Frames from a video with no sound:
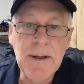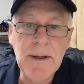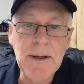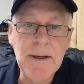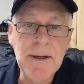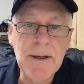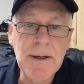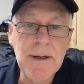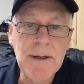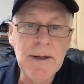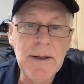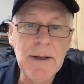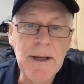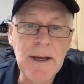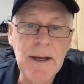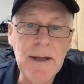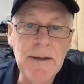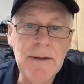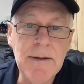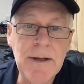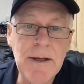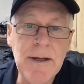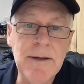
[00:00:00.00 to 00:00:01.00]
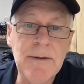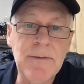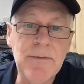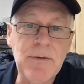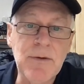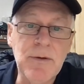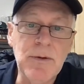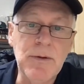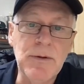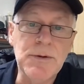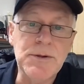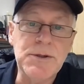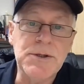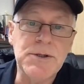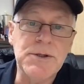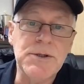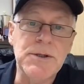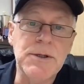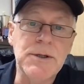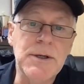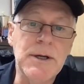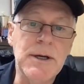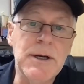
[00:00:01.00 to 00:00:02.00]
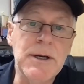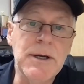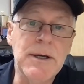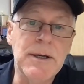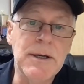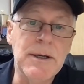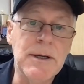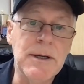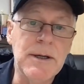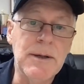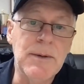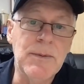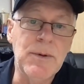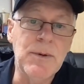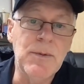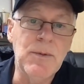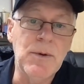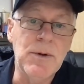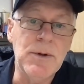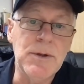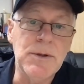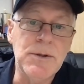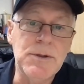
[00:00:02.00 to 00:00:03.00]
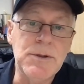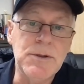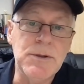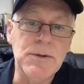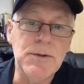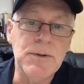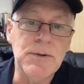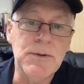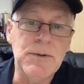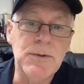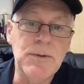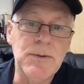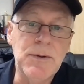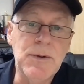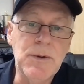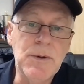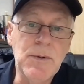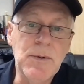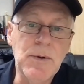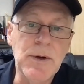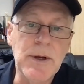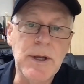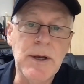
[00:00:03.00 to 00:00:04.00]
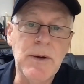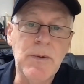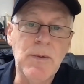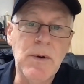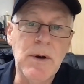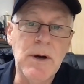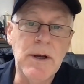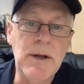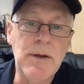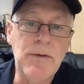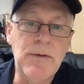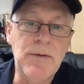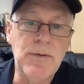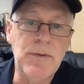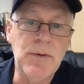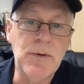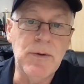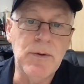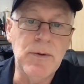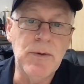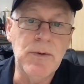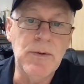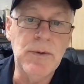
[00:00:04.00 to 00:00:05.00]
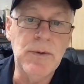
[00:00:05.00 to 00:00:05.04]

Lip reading: And then, of course, we wanted to work our way through